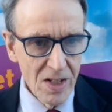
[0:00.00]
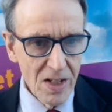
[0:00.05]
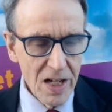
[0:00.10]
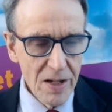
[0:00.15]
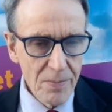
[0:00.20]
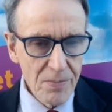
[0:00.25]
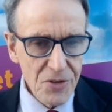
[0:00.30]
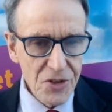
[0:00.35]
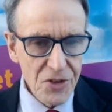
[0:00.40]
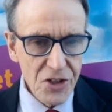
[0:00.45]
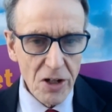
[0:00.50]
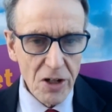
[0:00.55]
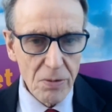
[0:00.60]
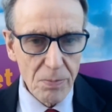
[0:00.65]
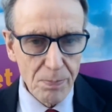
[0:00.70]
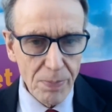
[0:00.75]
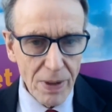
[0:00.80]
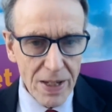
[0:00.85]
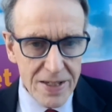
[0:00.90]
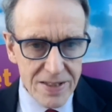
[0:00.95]
Um, so
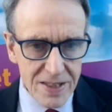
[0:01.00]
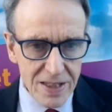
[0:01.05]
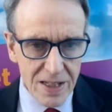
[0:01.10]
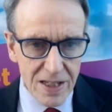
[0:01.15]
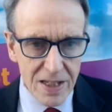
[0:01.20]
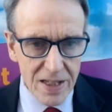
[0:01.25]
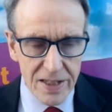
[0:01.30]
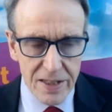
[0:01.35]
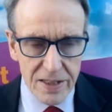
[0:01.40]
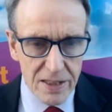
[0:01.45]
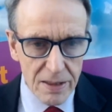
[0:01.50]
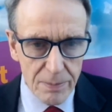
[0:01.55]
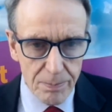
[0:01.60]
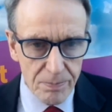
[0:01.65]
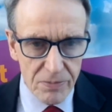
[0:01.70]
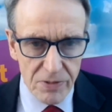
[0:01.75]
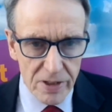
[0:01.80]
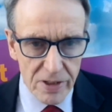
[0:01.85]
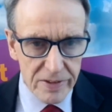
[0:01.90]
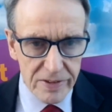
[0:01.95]
basically, the,
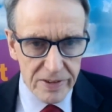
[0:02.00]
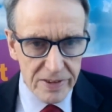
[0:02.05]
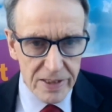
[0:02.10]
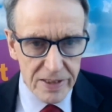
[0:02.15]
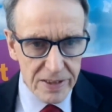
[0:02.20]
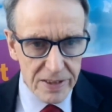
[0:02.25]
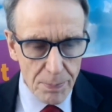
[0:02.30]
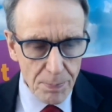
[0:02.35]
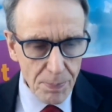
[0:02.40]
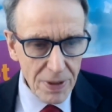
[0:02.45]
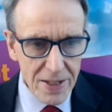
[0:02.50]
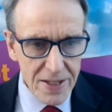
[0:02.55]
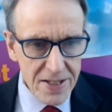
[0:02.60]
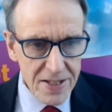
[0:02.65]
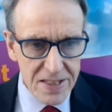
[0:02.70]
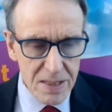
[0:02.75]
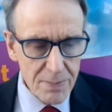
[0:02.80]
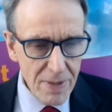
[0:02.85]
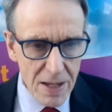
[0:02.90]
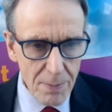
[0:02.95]
the, the
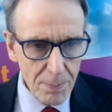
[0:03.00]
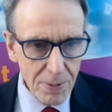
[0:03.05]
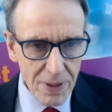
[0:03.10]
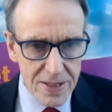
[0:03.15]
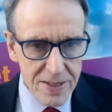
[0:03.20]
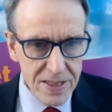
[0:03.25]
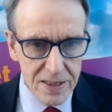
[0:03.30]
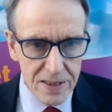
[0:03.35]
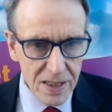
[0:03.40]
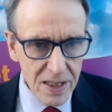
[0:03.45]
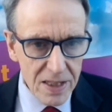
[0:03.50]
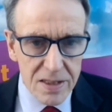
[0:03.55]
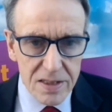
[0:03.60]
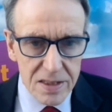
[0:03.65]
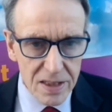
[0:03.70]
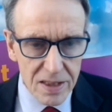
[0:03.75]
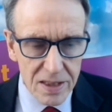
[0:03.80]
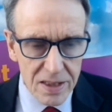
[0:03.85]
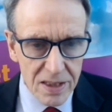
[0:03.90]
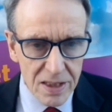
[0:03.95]
police, the Met Police in
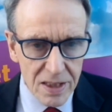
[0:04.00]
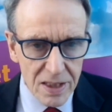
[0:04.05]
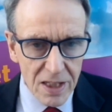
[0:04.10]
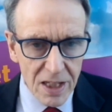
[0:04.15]
London,